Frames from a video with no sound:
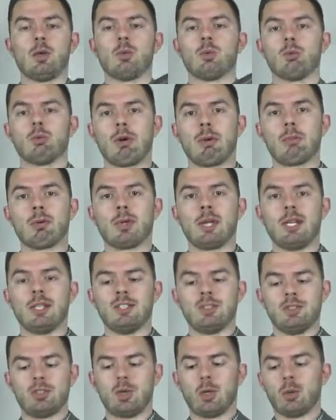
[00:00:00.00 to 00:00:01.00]
rubberized
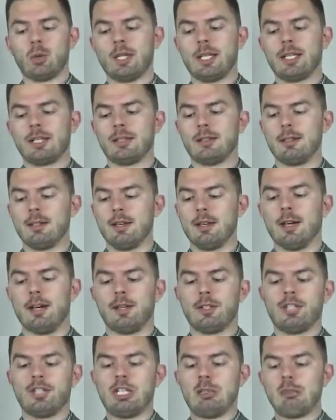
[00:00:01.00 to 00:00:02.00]
soling,
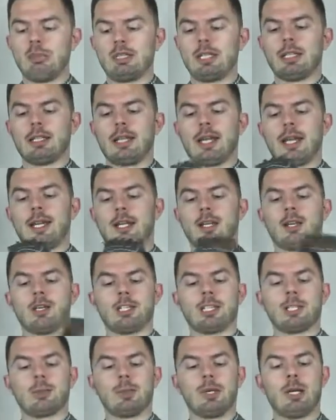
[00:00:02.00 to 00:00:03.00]
sheepskin lining all
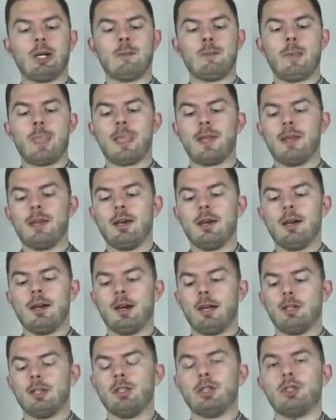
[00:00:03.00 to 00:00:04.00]
throughout.
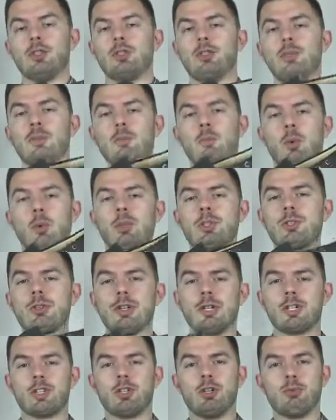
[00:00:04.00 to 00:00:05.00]
More
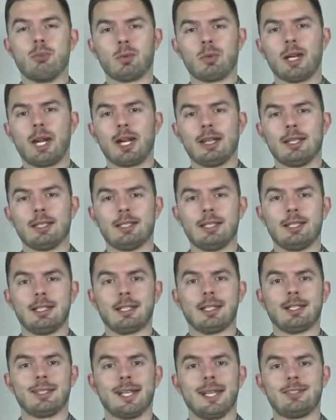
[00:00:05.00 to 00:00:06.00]
traditional, more elegant,
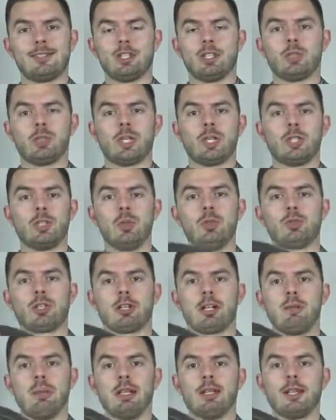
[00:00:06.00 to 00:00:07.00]
and classic dress shoes are
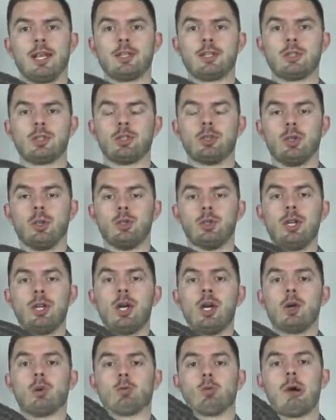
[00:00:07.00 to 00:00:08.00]
going to be leather soled.
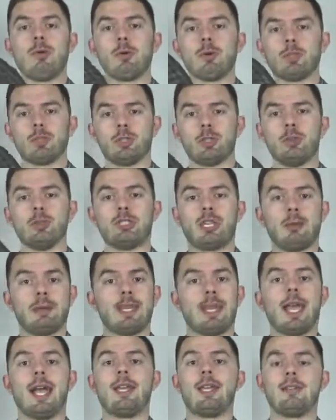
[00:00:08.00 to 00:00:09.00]
Rubber shoes can
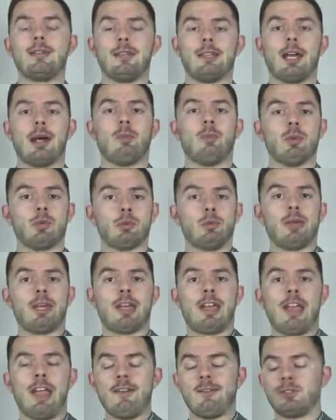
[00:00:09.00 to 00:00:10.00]
be added to them, which would be a
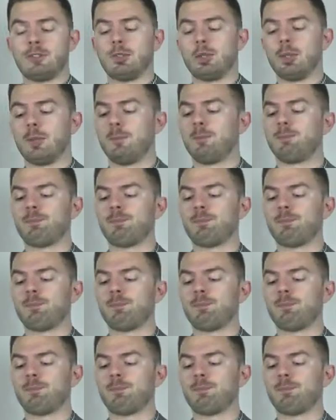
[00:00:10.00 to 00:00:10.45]
half sole,